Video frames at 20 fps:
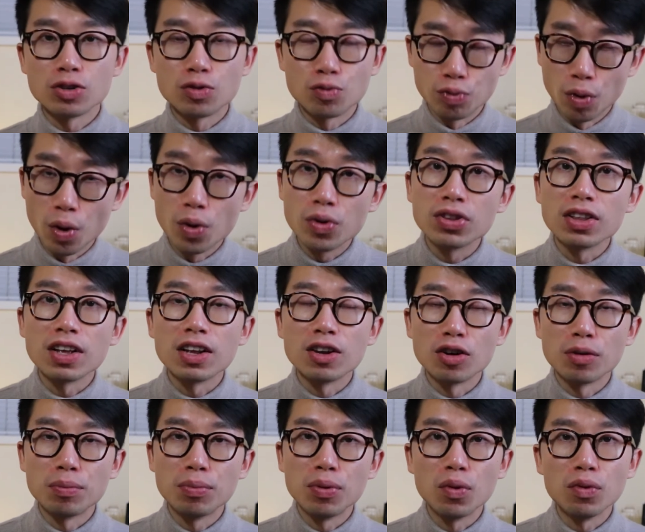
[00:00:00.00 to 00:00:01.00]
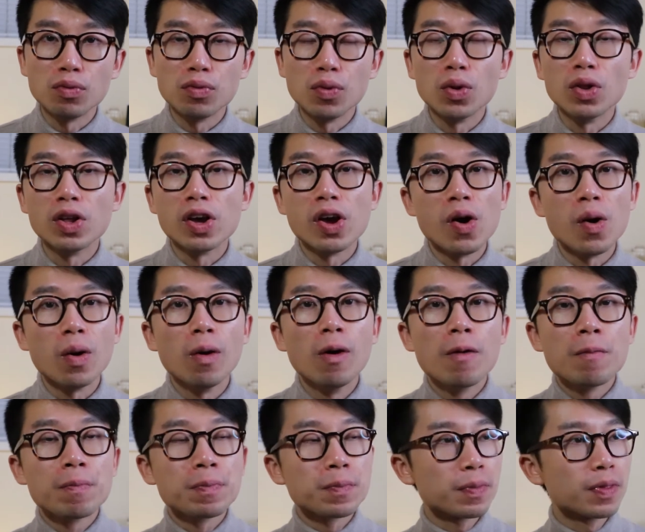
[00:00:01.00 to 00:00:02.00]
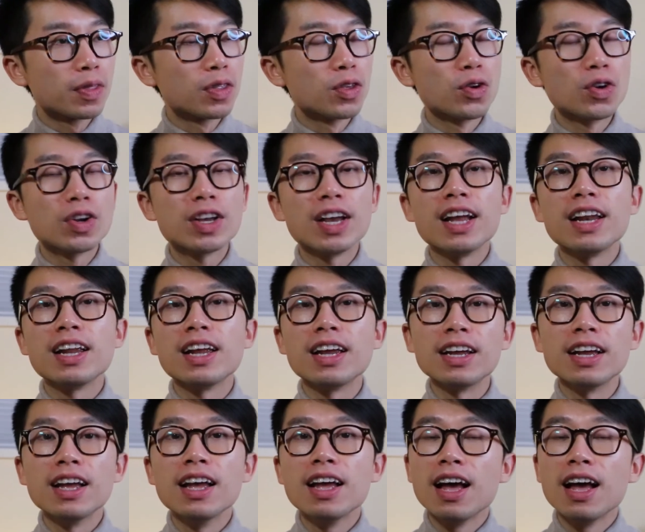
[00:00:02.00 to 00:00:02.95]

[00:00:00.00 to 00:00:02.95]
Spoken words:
growth in your portfolio, you're getting